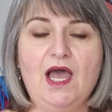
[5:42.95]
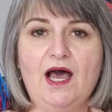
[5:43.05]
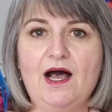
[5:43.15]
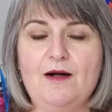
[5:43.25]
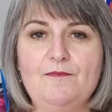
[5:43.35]

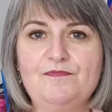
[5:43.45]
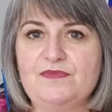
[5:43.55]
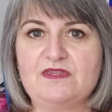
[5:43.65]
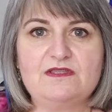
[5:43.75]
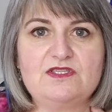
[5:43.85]
Um,
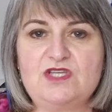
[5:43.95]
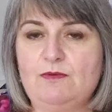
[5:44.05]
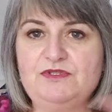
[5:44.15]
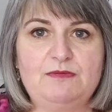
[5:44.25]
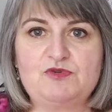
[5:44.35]

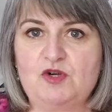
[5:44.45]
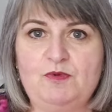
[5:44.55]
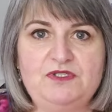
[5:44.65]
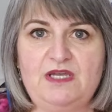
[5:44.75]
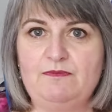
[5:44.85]
double dip,
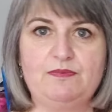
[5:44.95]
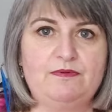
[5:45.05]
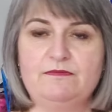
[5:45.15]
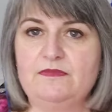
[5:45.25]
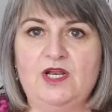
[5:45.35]
triple dip,
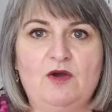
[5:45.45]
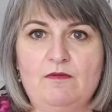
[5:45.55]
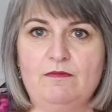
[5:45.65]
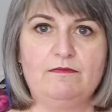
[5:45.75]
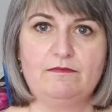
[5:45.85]
you know,